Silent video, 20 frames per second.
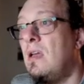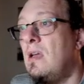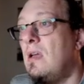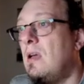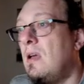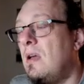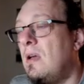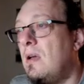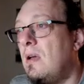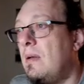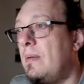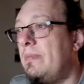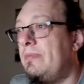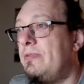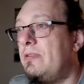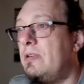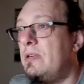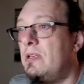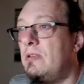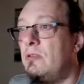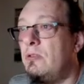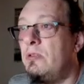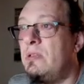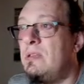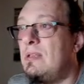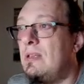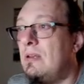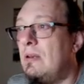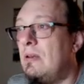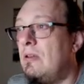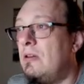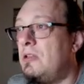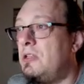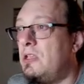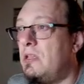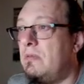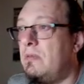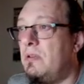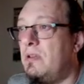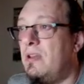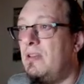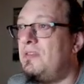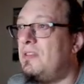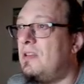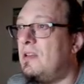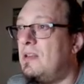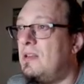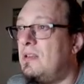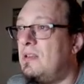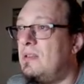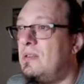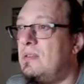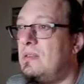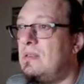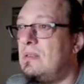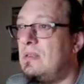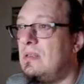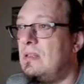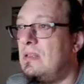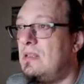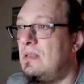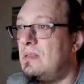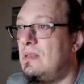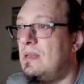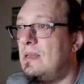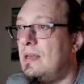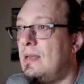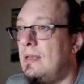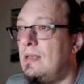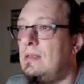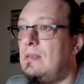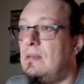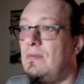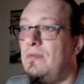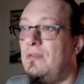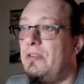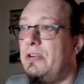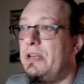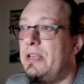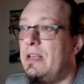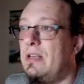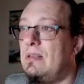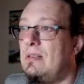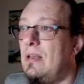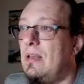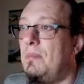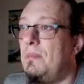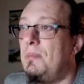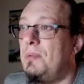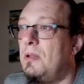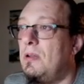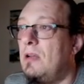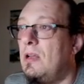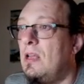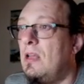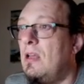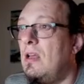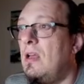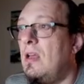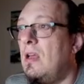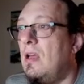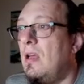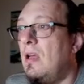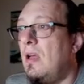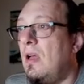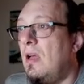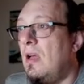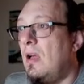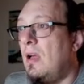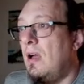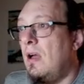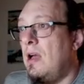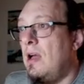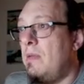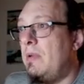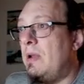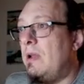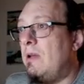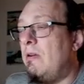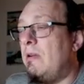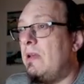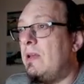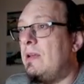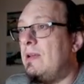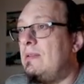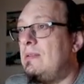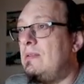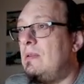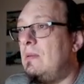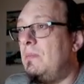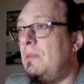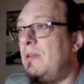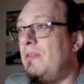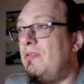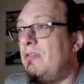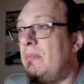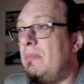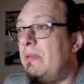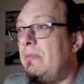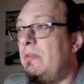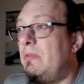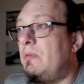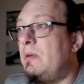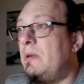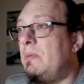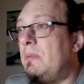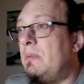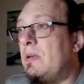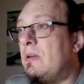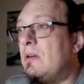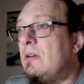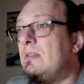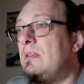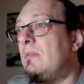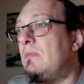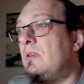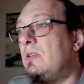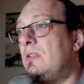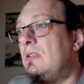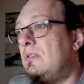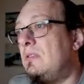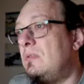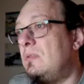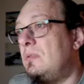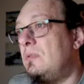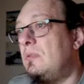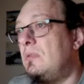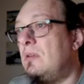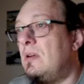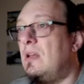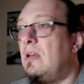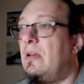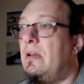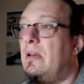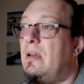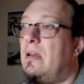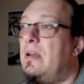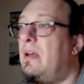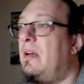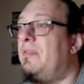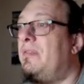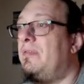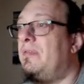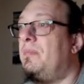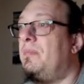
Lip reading: For the rule set logic, what I've done is, in this case, for the example, I'm allowing ICMP from everyone because I want to have